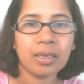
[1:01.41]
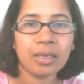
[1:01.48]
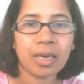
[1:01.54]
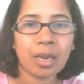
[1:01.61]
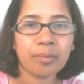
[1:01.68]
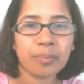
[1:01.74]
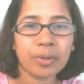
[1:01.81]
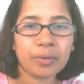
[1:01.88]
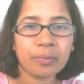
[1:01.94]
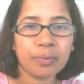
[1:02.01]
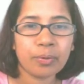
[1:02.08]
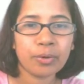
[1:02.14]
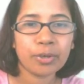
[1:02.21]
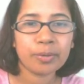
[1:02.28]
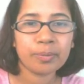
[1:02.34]
Now
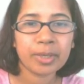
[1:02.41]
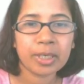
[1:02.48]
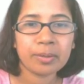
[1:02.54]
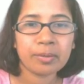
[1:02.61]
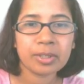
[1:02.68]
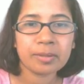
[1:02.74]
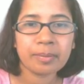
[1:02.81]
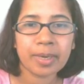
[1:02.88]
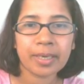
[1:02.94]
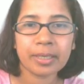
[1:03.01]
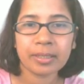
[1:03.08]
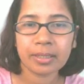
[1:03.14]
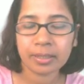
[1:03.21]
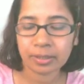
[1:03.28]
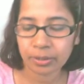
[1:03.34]
before minimum
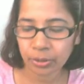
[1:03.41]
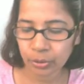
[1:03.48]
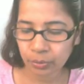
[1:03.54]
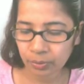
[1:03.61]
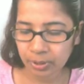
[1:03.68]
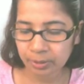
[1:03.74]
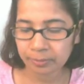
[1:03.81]
spanning tree cost was